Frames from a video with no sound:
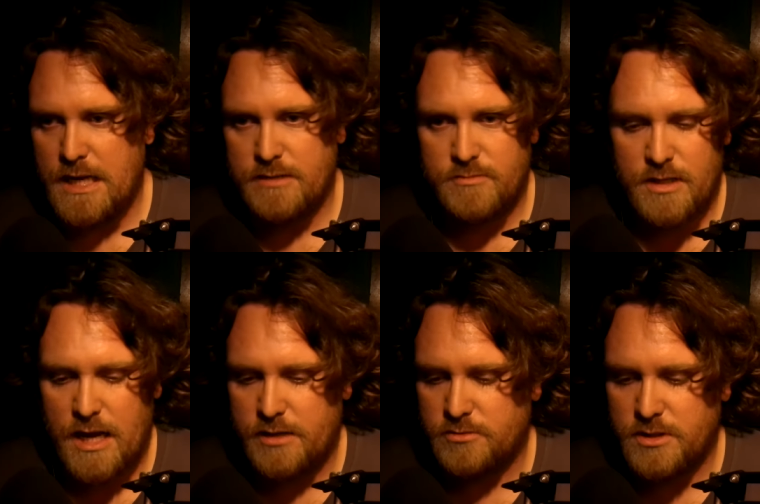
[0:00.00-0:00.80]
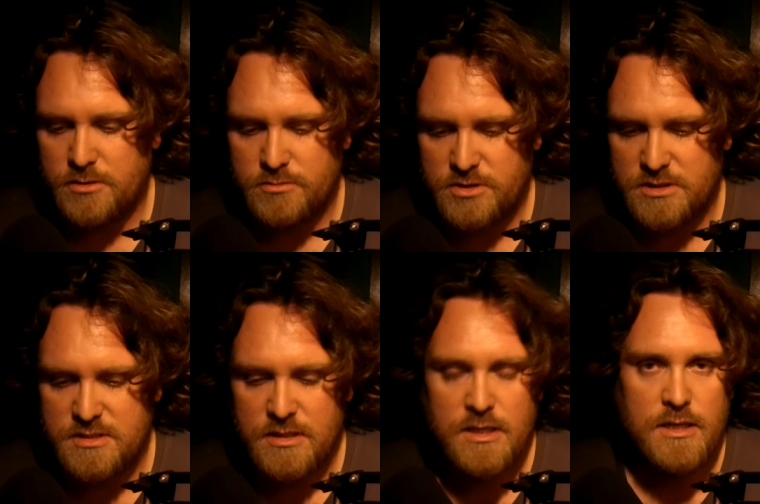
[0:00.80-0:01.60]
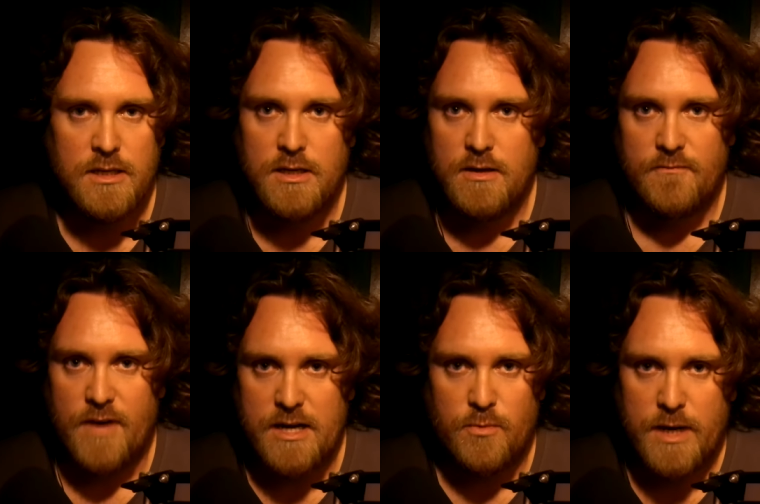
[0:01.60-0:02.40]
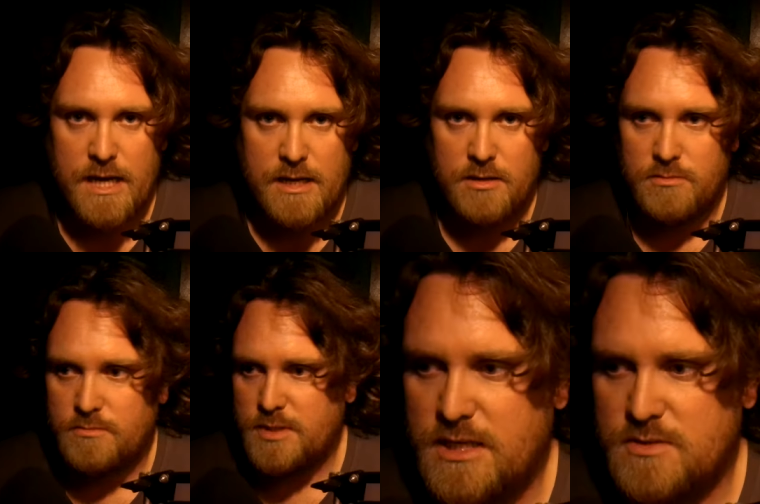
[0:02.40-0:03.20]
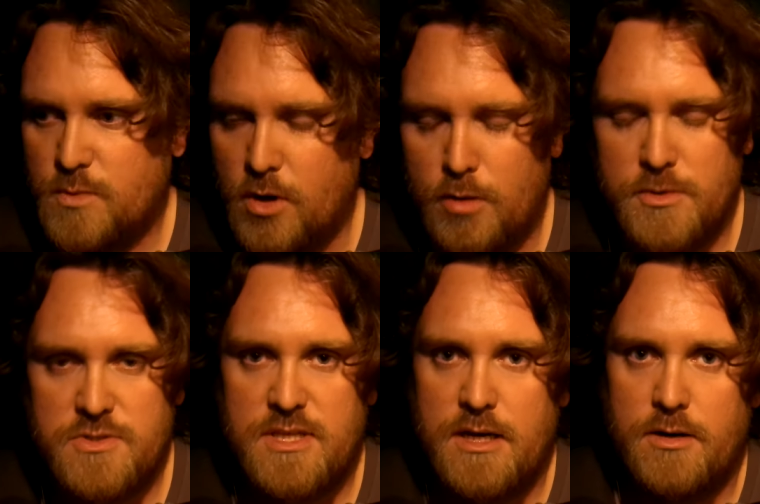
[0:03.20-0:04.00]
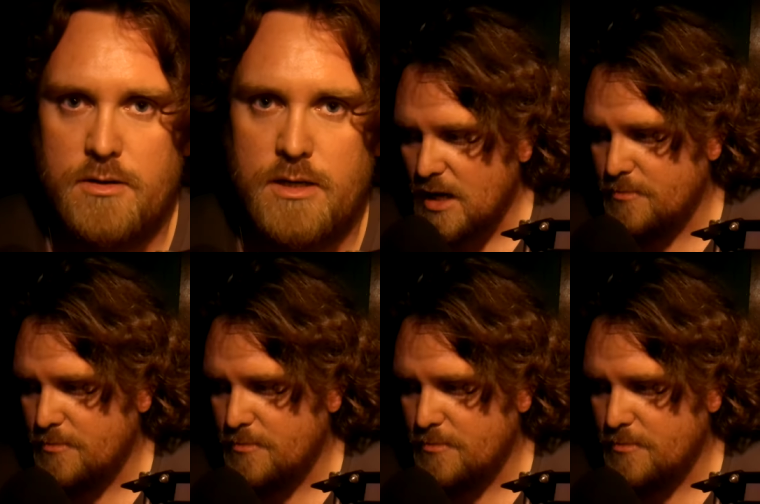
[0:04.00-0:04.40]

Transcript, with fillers: I, I don't know. Just find a way because we're almost there.